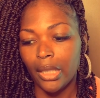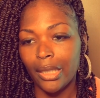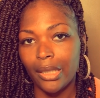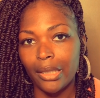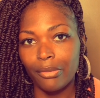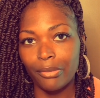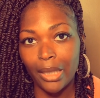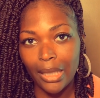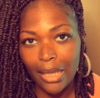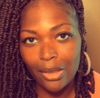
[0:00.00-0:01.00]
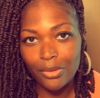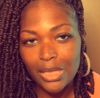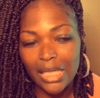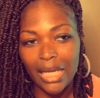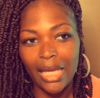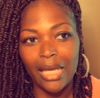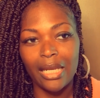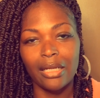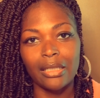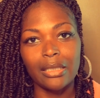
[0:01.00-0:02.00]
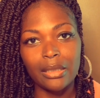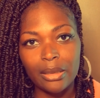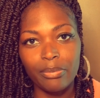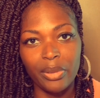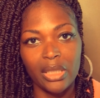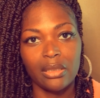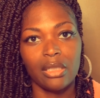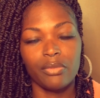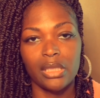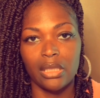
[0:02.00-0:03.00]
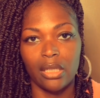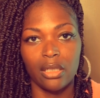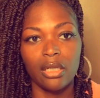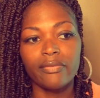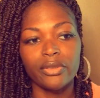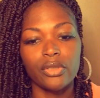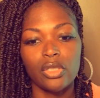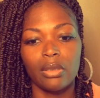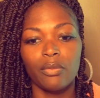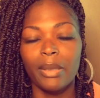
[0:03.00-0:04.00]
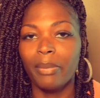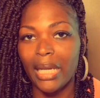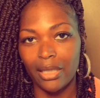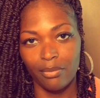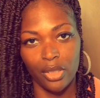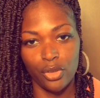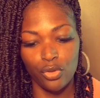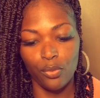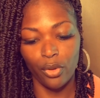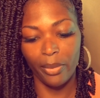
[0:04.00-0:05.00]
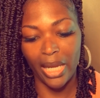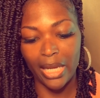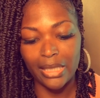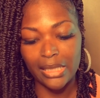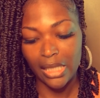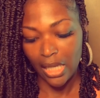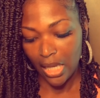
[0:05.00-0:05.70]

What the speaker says: I ran out and I had a good bit that was not covered, so I went back and bought 2 more packs.